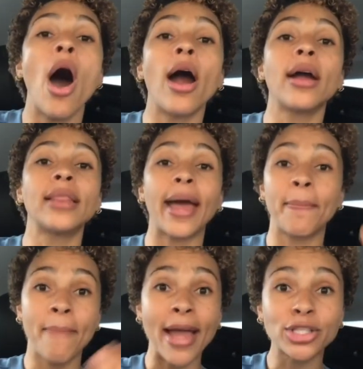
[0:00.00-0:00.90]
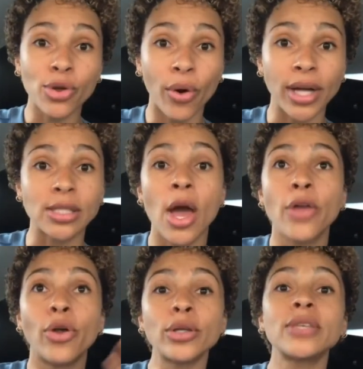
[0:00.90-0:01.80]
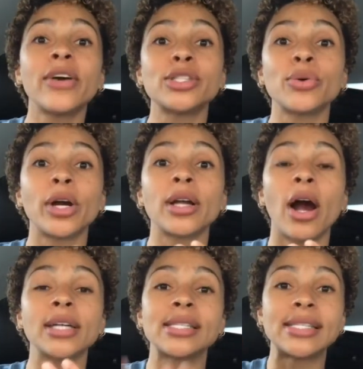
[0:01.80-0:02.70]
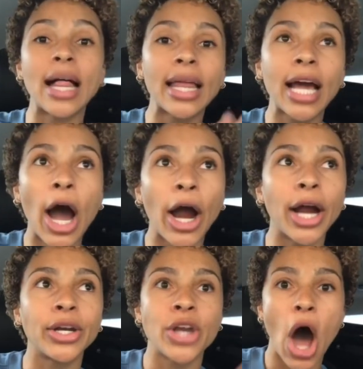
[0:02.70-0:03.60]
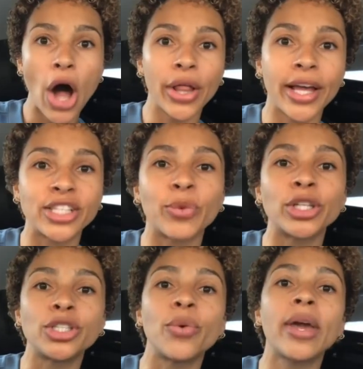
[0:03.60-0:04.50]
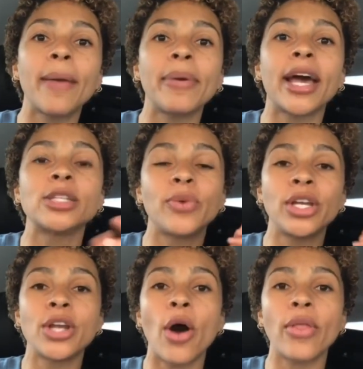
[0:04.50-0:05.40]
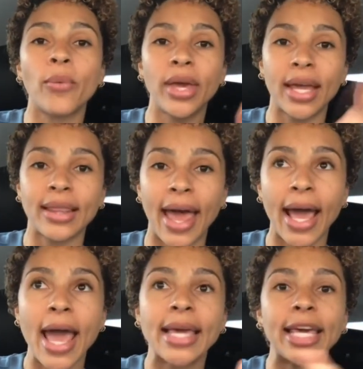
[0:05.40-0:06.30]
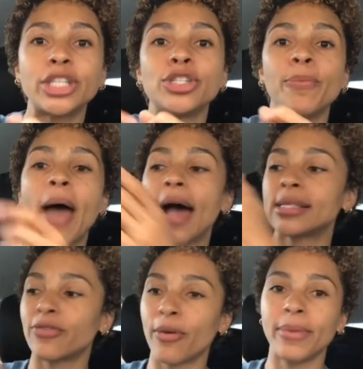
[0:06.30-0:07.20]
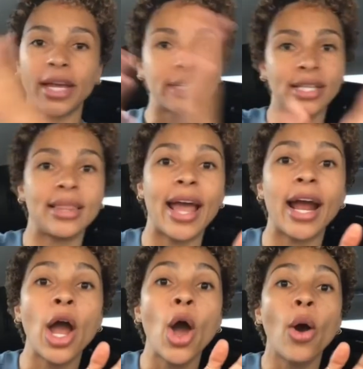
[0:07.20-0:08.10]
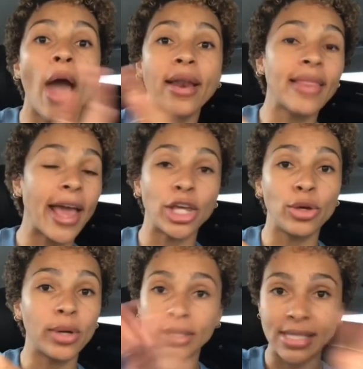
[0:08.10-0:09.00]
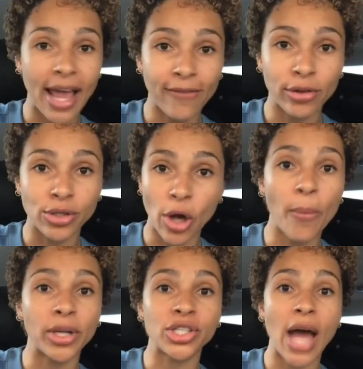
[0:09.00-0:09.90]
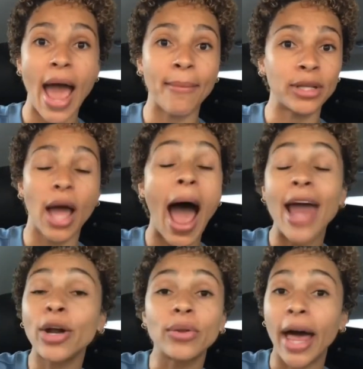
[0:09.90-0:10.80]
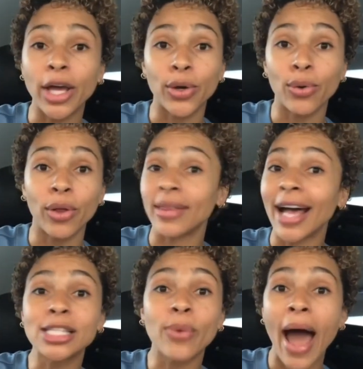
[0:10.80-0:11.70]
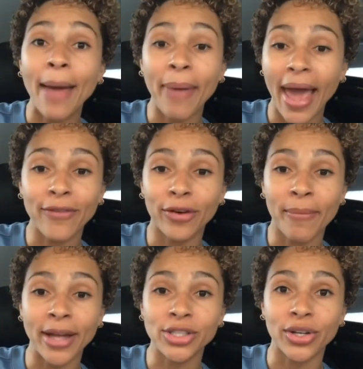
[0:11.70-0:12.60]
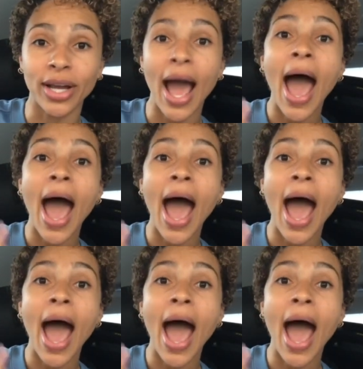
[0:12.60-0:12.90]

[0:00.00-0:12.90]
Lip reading: are mentors, those of us who are selling our knowledge, we're doing it because we know that we can get you past from here to there, and you can save you so much time. And I don't like Googling. That's why I pay for mentoring.